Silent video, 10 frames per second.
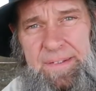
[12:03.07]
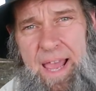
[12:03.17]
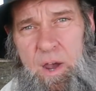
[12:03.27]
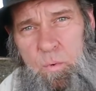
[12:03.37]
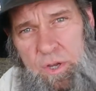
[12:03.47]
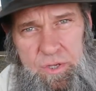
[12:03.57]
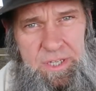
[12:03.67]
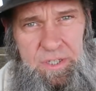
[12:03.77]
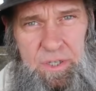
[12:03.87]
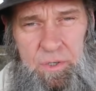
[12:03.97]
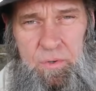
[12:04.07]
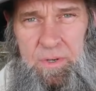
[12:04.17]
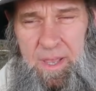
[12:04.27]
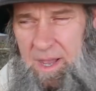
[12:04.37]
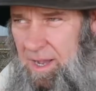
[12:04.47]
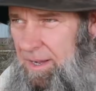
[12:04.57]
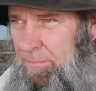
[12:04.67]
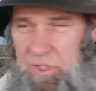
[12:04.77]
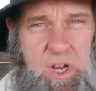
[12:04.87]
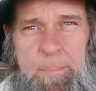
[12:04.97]
Now, what you do,
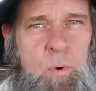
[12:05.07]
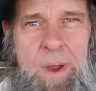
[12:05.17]
um, there's a couple